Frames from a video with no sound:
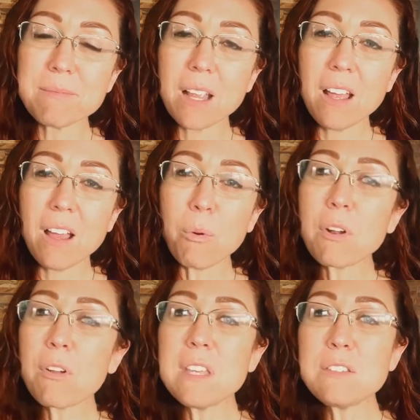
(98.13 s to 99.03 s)
What
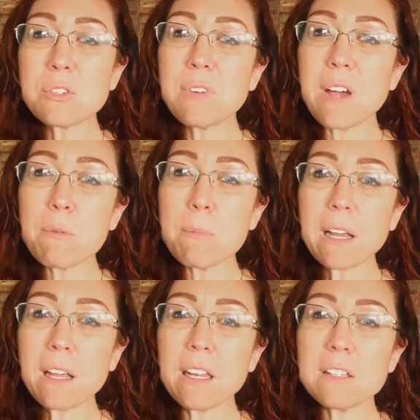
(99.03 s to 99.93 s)
are these survival
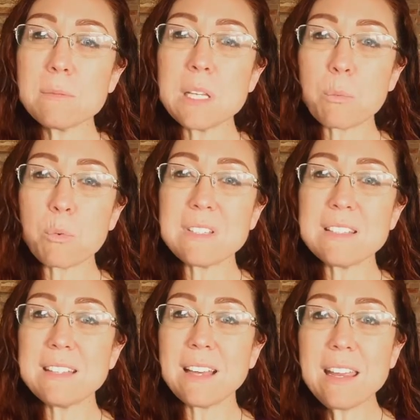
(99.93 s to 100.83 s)
mechanisms that were
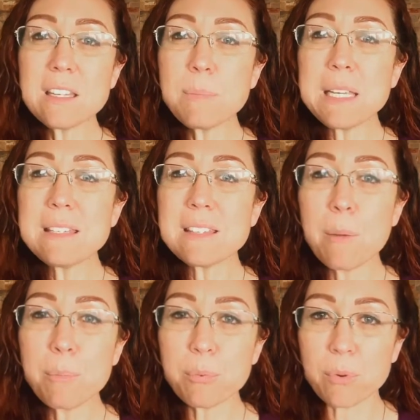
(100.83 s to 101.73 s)
designed to be
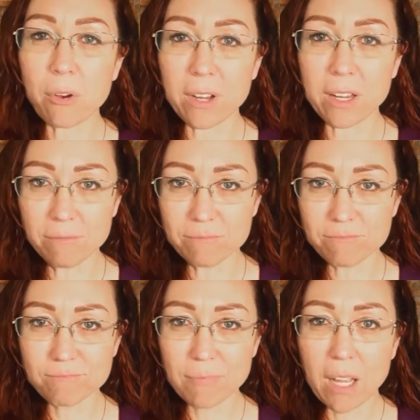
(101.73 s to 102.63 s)
temporary
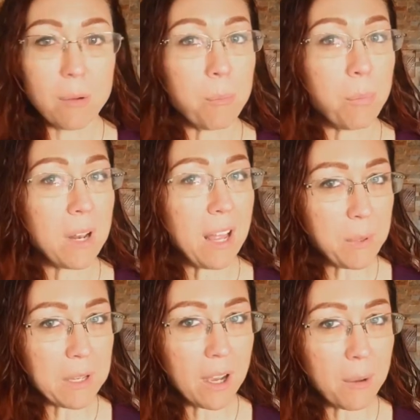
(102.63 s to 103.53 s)
but have
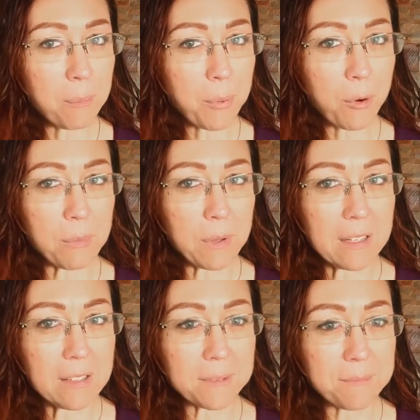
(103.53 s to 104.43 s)
become
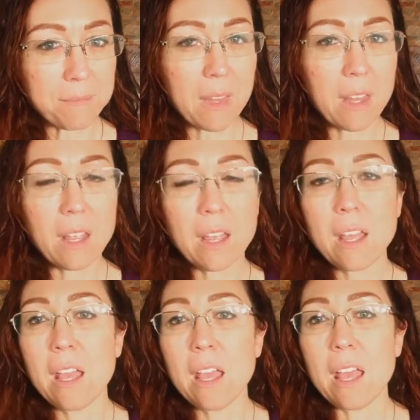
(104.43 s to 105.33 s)
permanent?
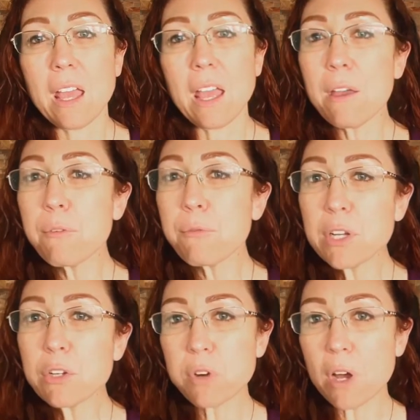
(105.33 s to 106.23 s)
Every
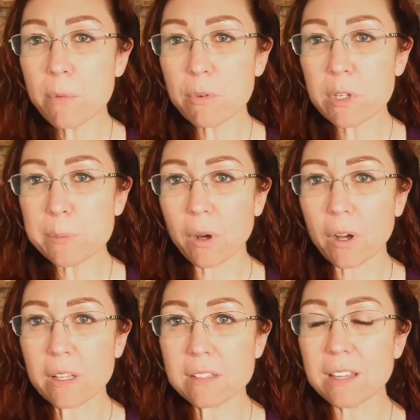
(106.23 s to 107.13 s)
trauma
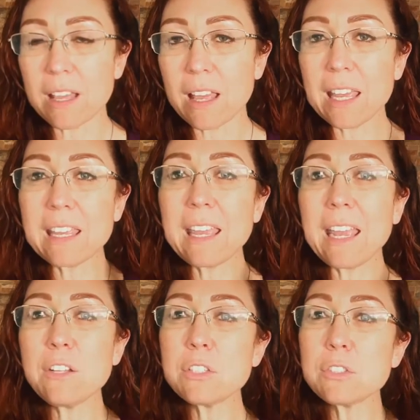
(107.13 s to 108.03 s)
response
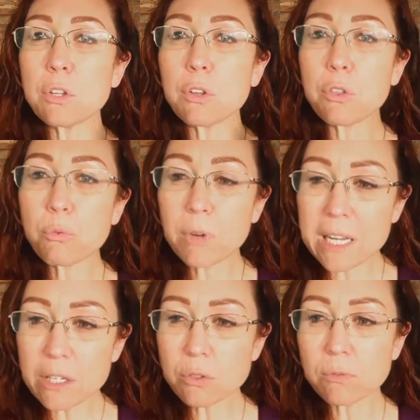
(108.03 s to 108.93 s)
engages three
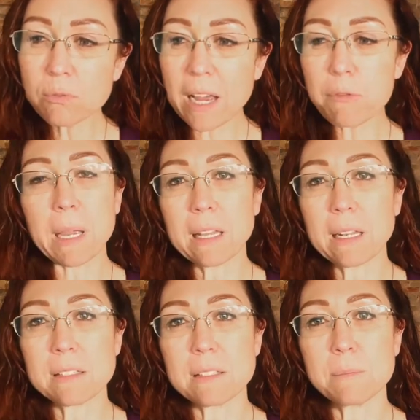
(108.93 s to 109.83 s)
survival
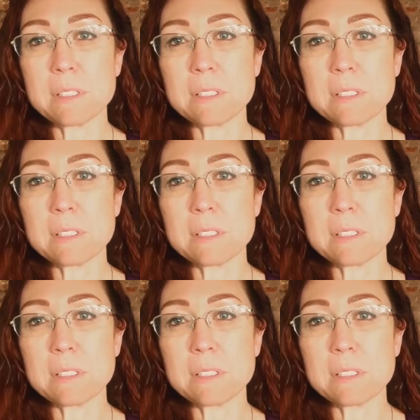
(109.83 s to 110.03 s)
mechanisms.